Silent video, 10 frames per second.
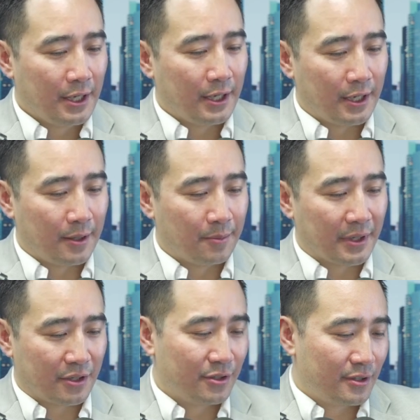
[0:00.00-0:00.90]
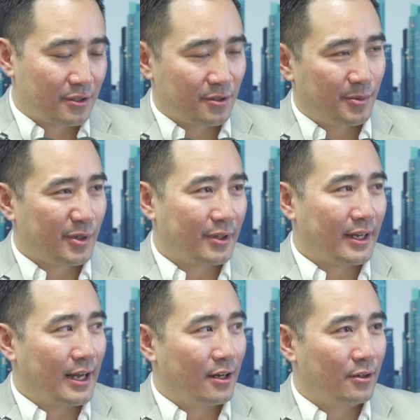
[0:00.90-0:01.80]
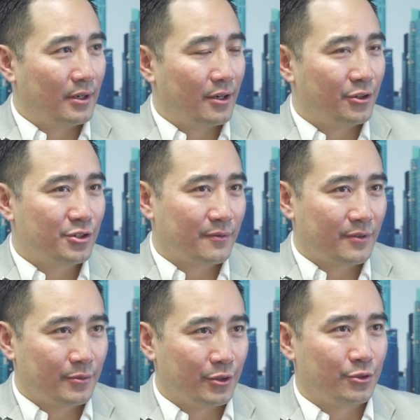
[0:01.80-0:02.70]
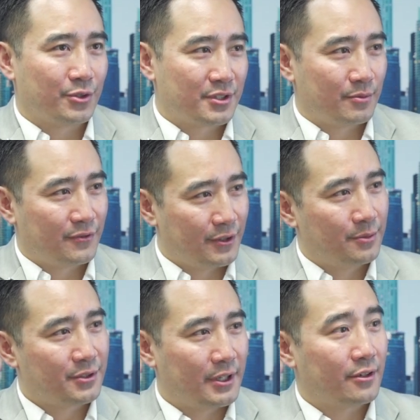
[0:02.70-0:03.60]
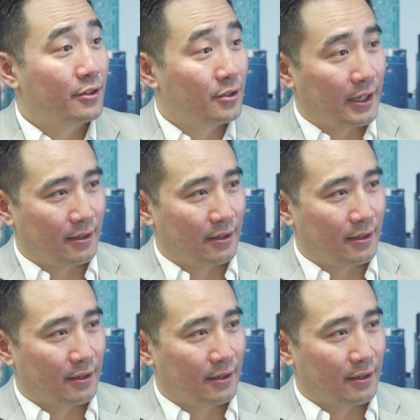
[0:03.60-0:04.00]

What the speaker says: But could you speak about how you jumped from doing some films in there into